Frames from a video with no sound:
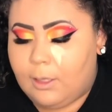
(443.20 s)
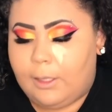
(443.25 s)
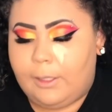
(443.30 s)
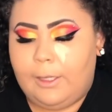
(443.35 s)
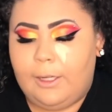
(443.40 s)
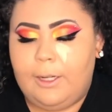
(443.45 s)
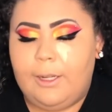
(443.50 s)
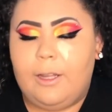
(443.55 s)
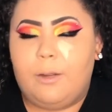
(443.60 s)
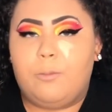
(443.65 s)
I
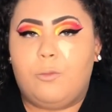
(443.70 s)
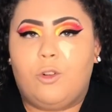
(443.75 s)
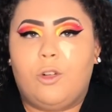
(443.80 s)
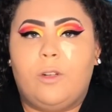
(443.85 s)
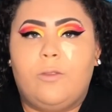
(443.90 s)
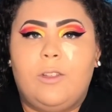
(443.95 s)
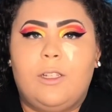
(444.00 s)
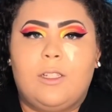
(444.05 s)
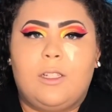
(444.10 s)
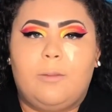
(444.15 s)
need to get more
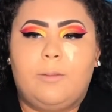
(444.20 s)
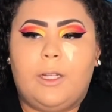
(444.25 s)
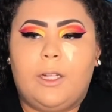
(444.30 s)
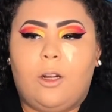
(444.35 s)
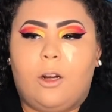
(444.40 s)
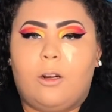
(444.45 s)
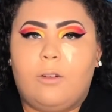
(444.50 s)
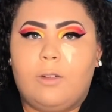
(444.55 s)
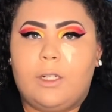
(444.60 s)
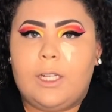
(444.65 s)
of this. I'm
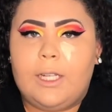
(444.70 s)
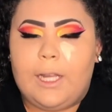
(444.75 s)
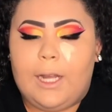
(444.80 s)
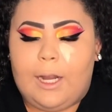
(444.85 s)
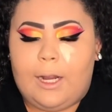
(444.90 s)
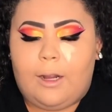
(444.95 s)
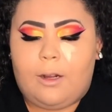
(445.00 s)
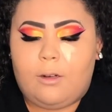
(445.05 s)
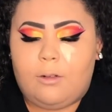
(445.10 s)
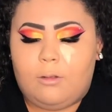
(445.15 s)
like already
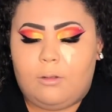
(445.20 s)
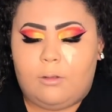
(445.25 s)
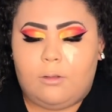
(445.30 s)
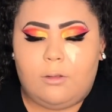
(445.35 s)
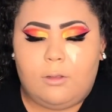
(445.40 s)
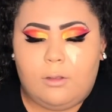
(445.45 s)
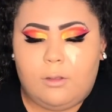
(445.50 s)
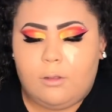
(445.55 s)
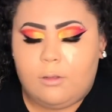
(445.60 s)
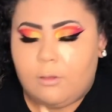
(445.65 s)

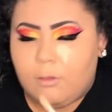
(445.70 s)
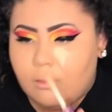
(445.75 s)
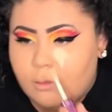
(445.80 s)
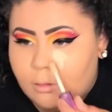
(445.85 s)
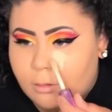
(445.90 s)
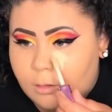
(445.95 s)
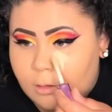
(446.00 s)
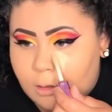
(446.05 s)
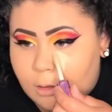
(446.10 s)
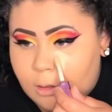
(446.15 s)
out.
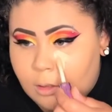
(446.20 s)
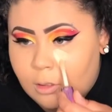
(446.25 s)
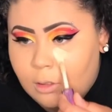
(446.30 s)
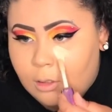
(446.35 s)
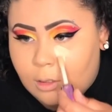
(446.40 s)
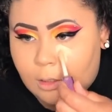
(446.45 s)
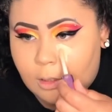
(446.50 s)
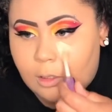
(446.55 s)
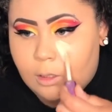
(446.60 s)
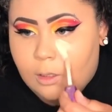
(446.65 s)

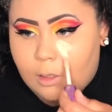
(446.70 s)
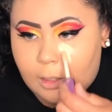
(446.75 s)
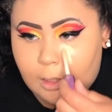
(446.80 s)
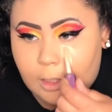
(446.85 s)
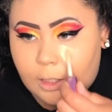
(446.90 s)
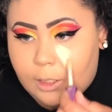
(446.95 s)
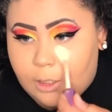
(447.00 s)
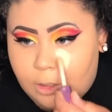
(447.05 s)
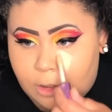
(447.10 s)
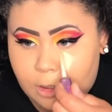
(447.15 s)

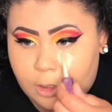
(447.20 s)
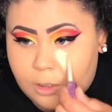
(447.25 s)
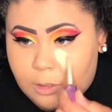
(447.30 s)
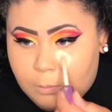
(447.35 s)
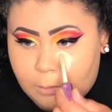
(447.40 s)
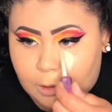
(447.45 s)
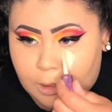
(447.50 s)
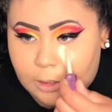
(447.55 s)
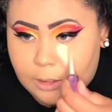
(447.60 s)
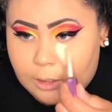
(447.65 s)
And I
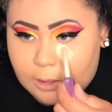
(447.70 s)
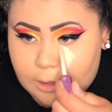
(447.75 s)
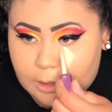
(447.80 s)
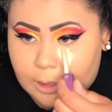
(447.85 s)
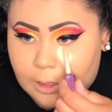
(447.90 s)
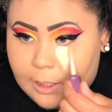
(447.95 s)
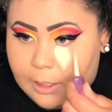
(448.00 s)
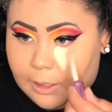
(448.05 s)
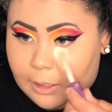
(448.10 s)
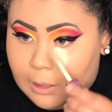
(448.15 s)
just bought this
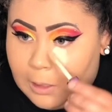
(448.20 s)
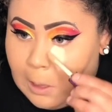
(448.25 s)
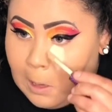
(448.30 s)
like